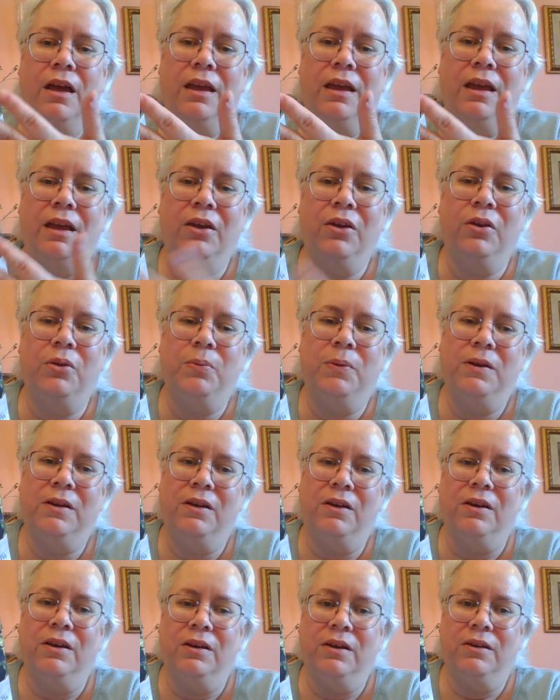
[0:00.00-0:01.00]
It could be
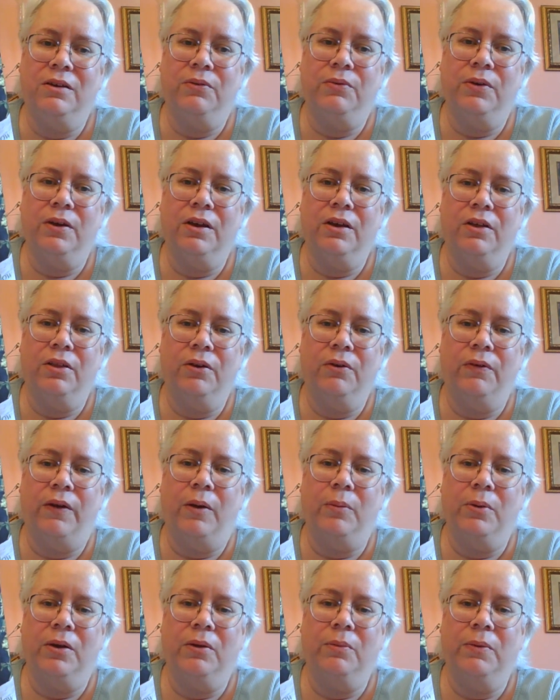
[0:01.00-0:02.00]
done on a different color
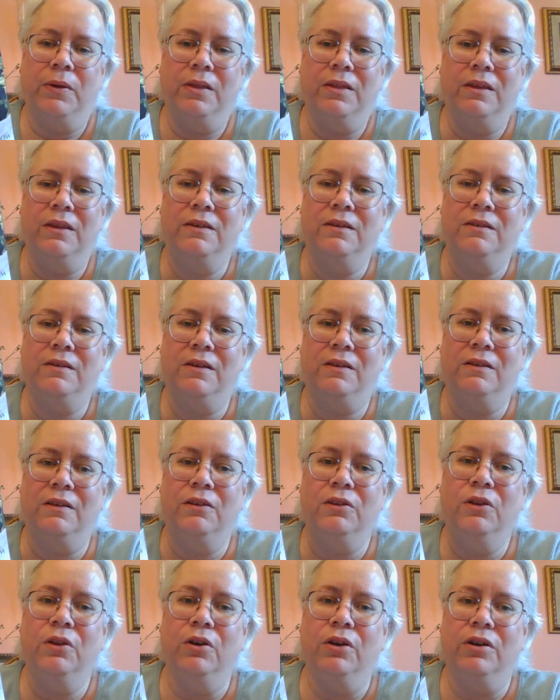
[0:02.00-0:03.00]
fabric, but this just
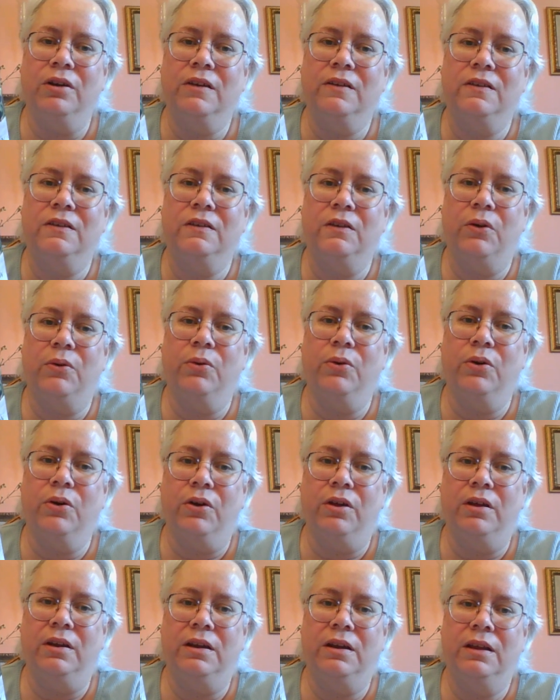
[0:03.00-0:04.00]
looks so
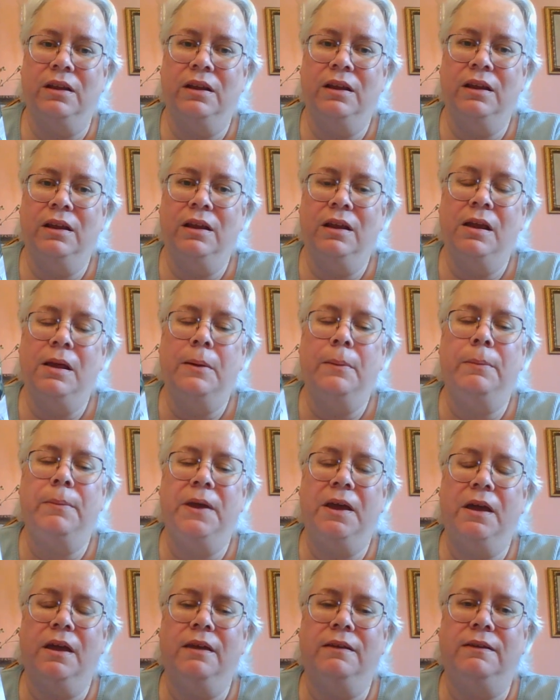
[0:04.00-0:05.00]
good
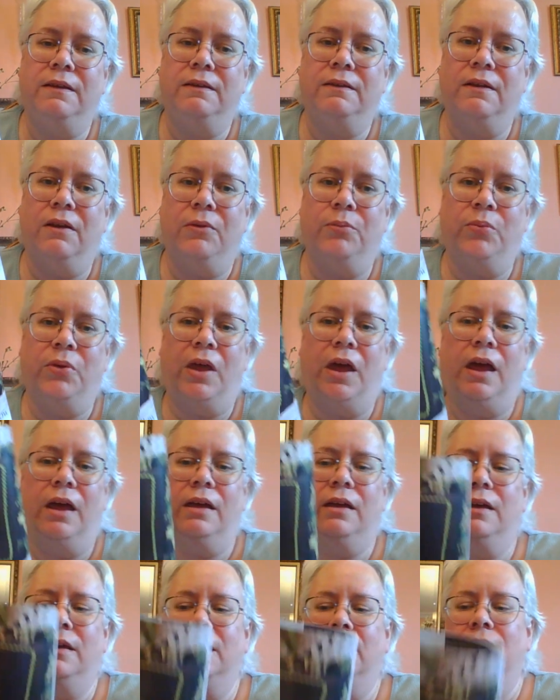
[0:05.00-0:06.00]
because it's on
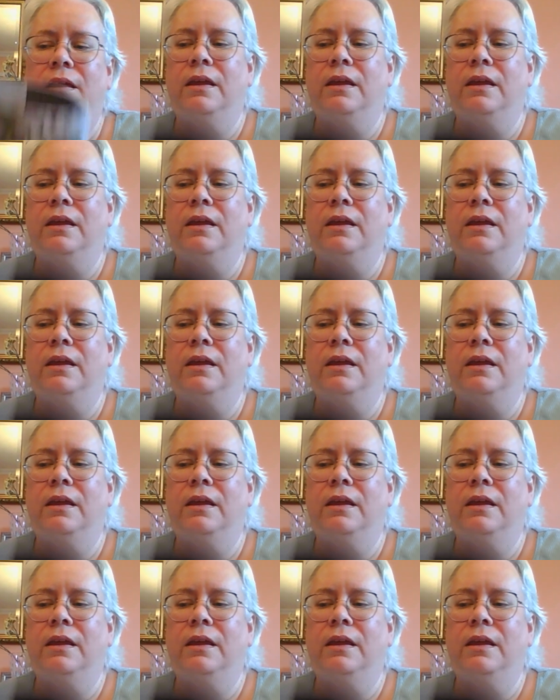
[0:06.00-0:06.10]
black.